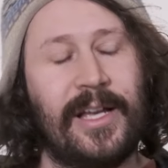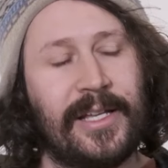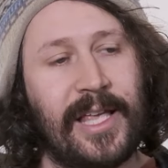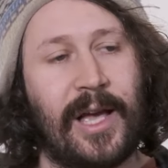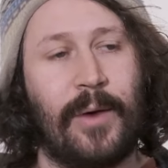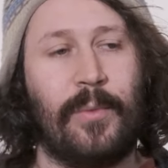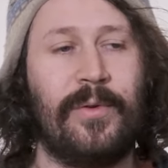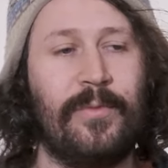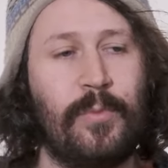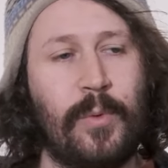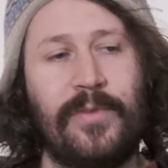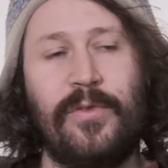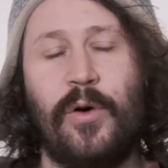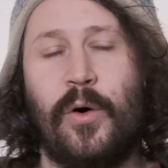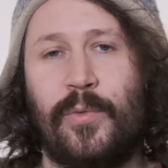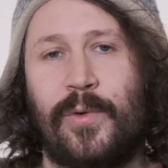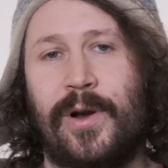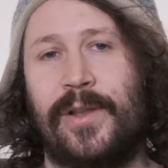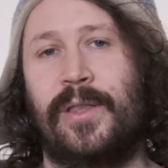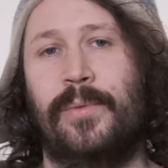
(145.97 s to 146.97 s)
Yeah, we've
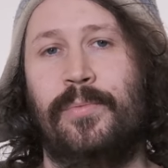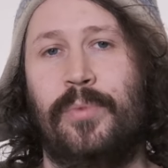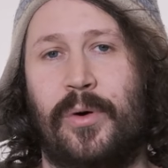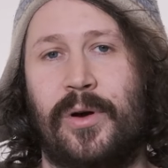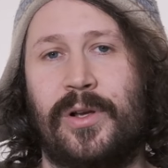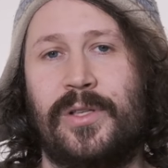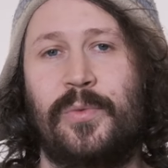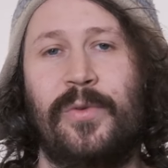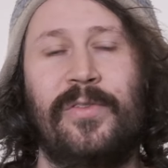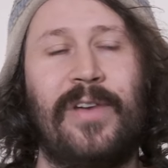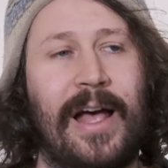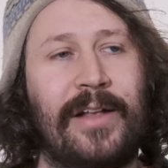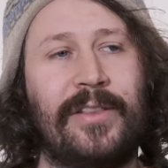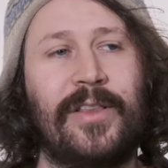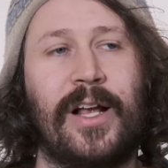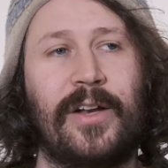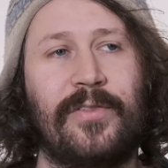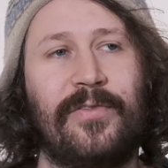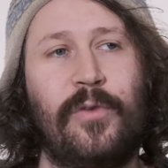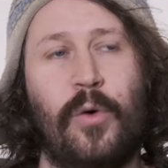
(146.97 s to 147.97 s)
all read the books. We've had
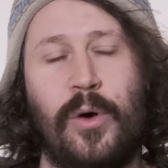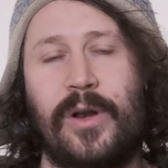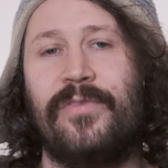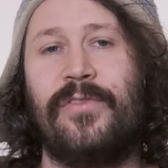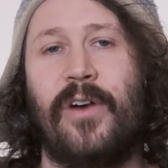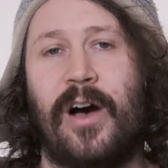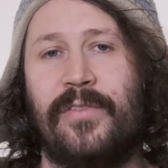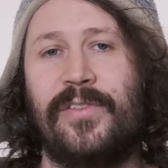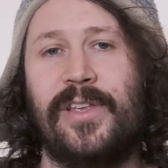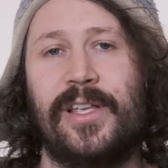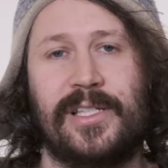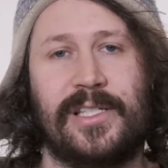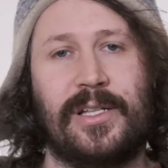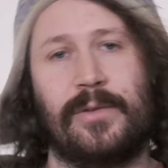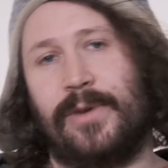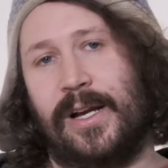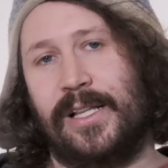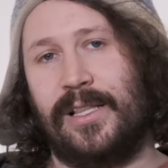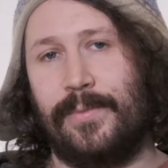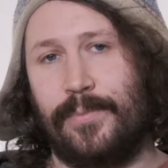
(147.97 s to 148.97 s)
like 45 years to
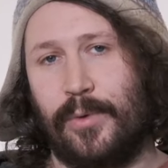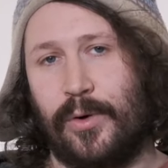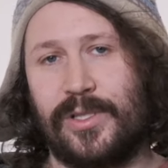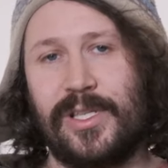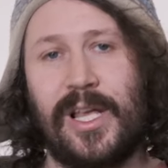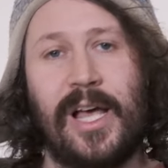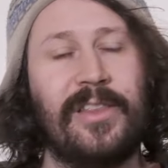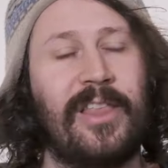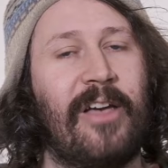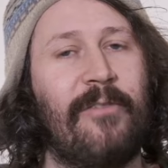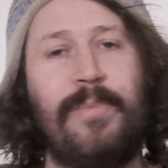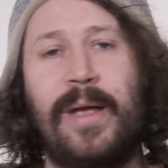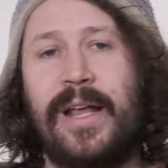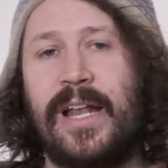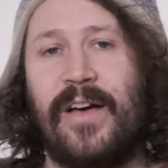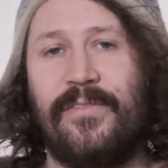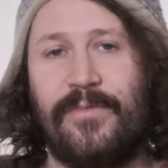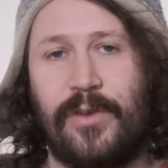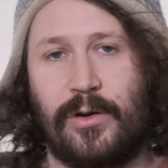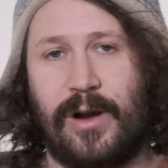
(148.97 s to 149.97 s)
read the books. They've
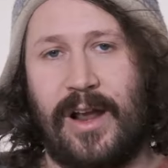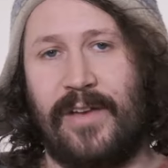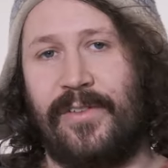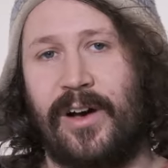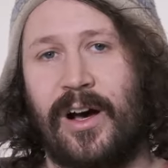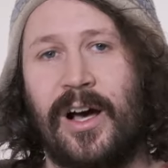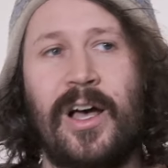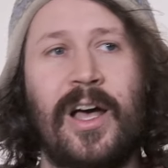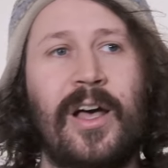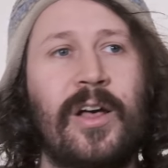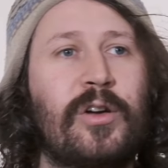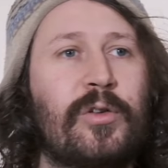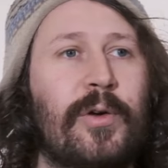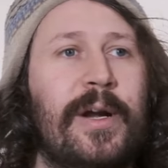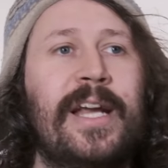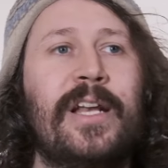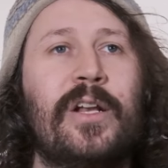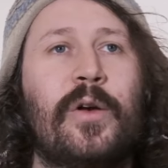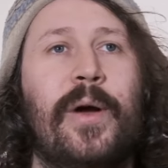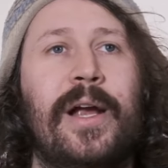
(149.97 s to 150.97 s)
been out forever.
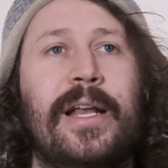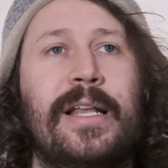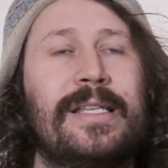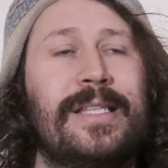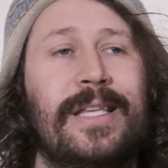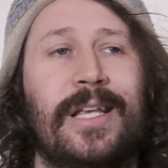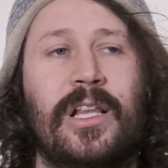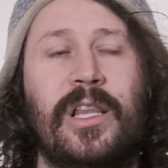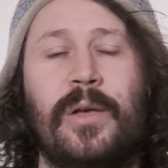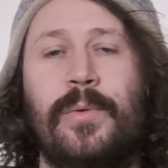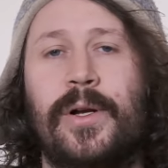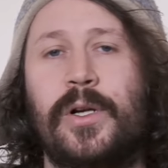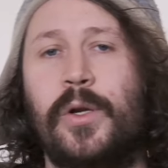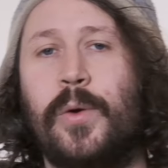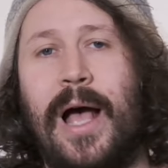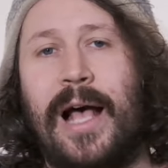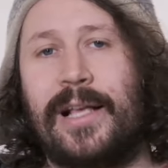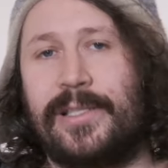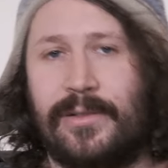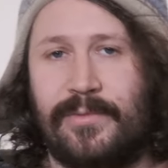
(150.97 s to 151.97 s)
Green Queen is the only one
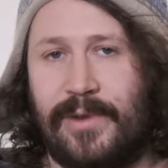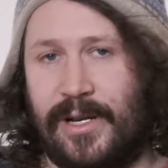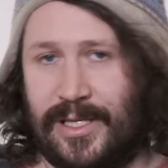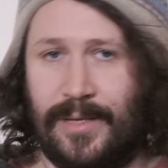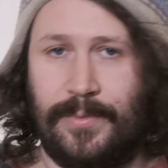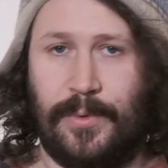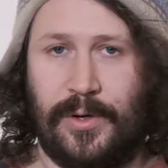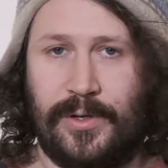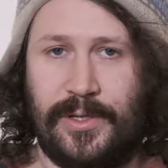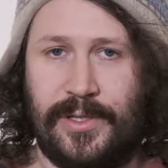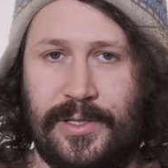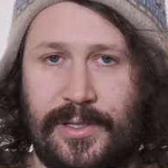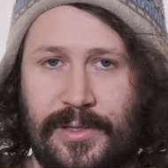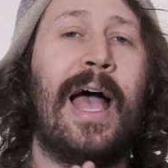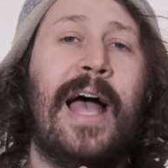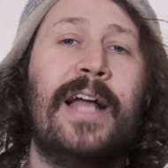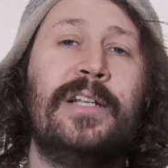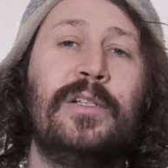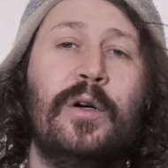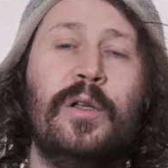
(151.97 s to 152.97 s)
who hasn't read the books.
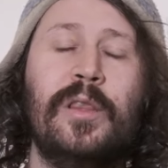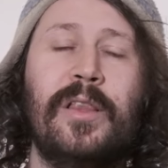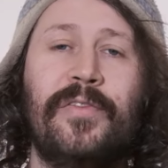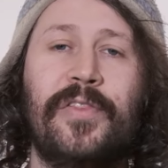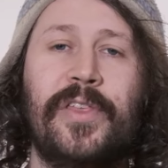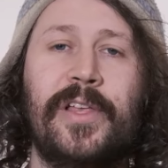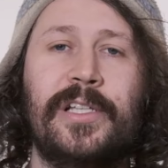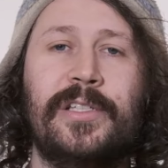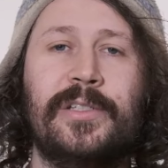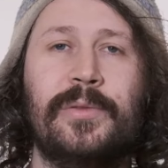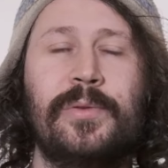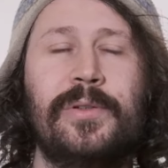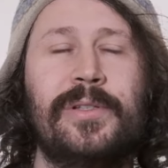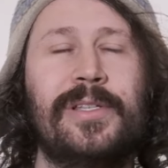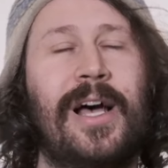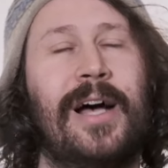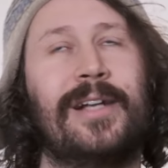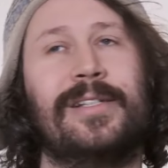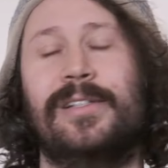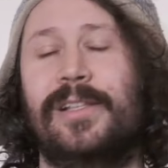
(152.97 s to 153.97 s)
And all of this
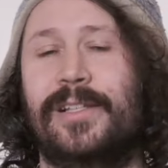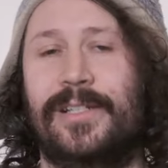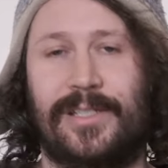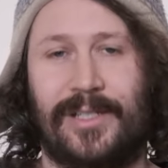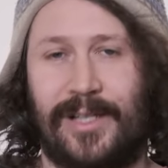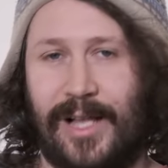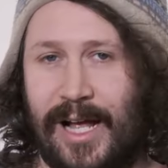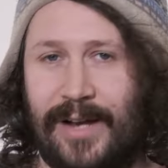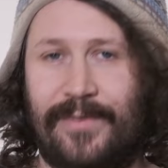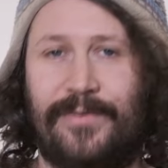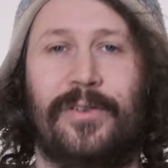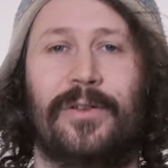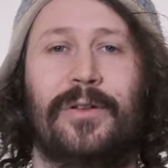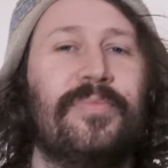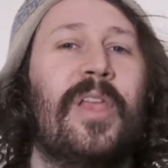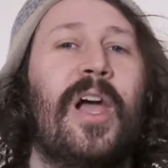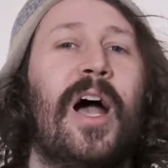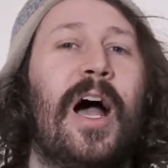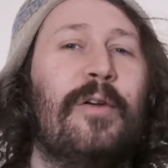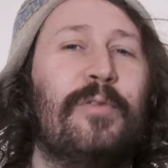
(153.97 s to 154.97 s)
was utterly
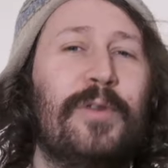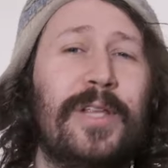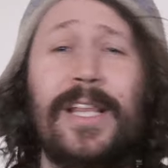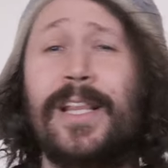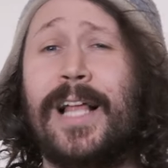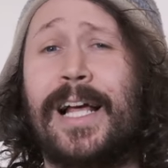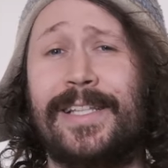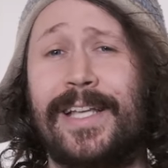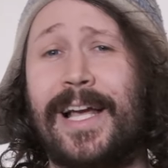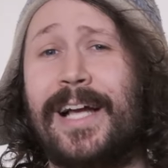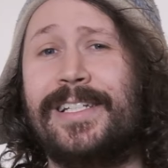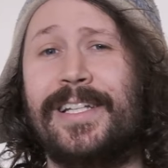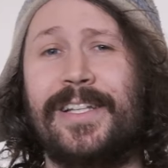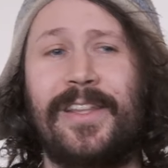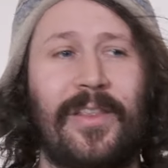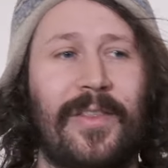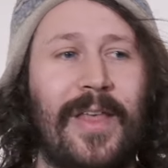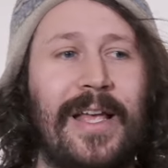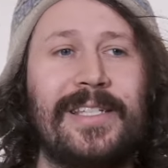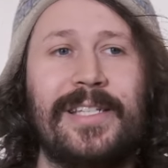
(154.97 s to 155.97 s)
delightful. I really like the idea
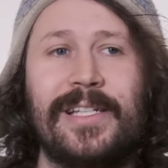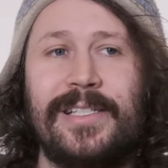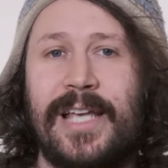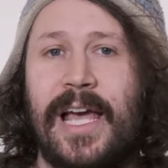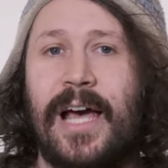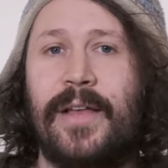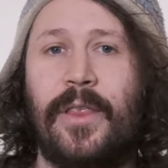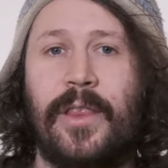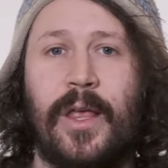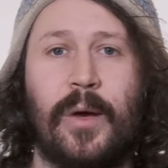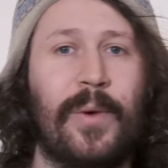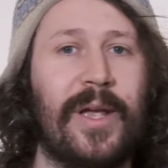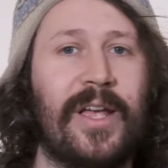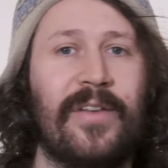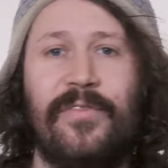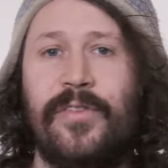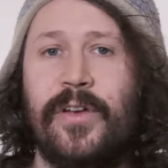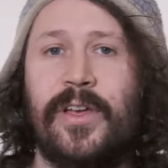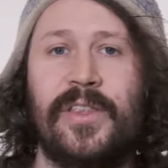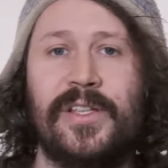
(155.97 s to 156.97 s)
that they sit down and like, we
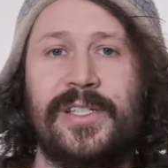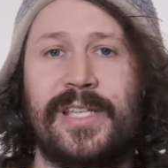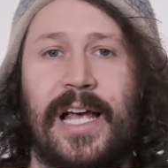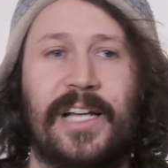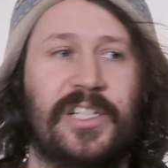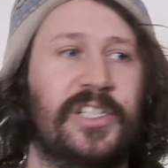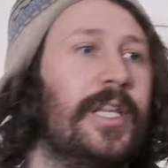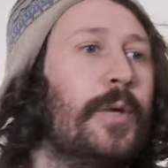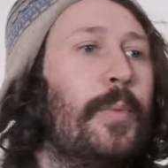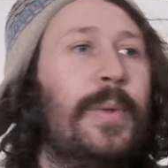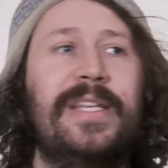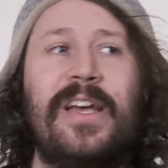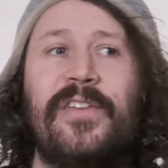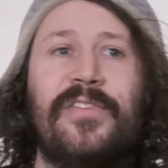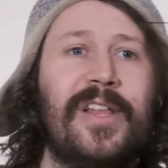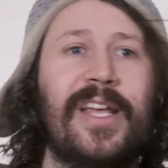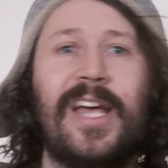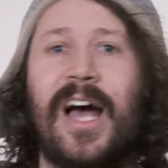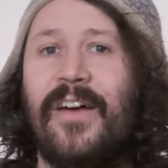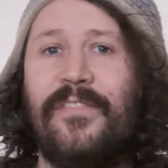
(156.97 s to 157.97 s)
can figure this out. And she's like, we
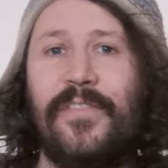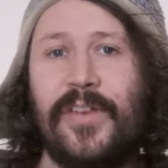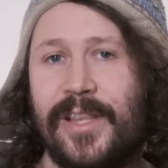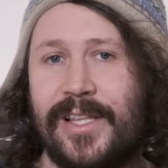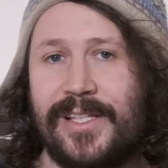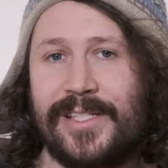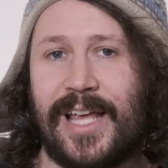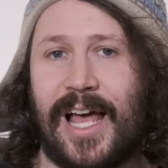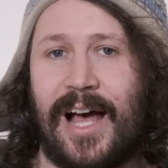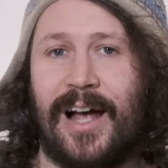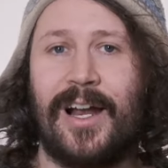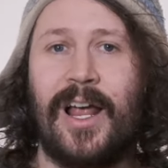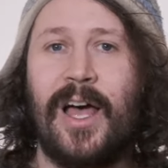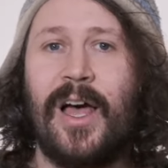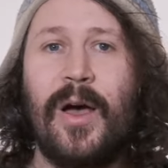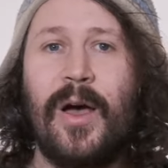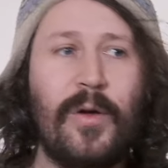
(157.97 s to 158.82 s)
definitely can't figure this out.